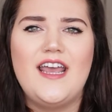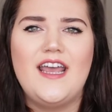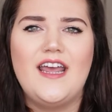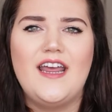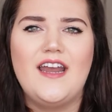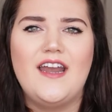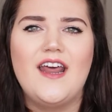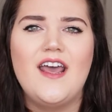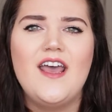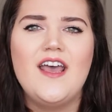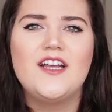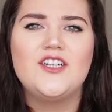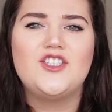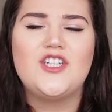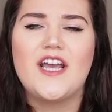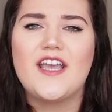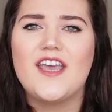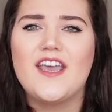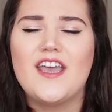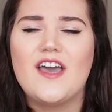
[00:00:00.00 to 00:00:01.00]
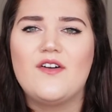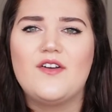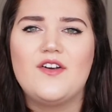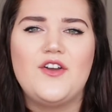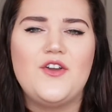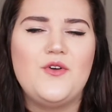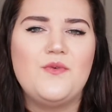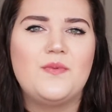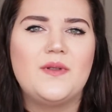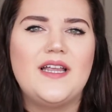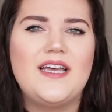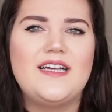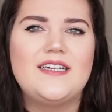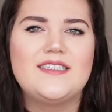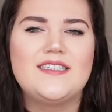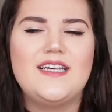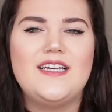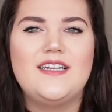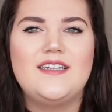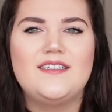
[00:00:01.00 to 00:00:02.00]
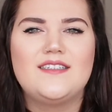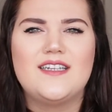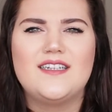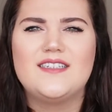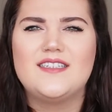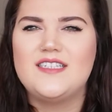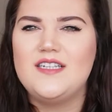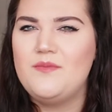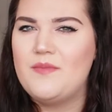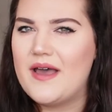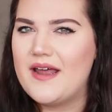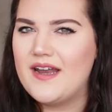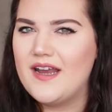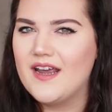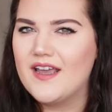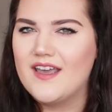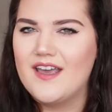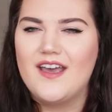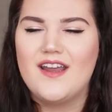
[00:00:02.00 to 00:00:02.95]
in checking out a new place is Šibenik.